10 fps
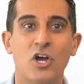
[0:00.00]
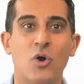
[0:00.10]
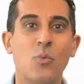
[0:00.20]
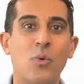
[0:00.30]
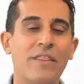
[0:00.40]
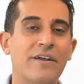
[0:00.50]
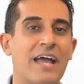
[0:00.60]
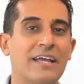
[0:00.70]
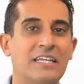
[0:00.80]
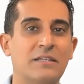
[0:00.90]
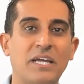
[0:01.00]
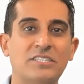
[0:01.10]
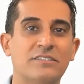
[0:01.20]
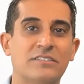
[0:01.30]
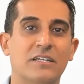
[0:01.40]
when they're not getting the
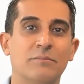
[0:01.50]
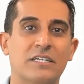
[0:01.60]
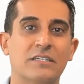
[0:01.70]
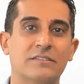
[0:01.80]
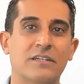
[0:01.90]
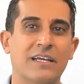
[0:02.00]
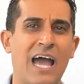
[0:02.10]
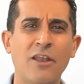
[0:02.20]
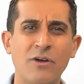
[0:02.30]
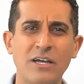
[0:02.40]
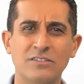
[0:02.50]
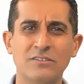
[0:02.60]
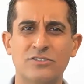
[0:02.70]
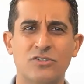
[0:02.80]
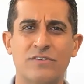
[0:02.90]
patients in, because they're like, how do I do
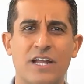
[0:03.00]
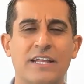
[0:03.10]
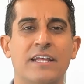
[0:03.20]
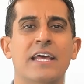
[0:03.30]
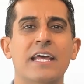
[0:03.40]
this overnight?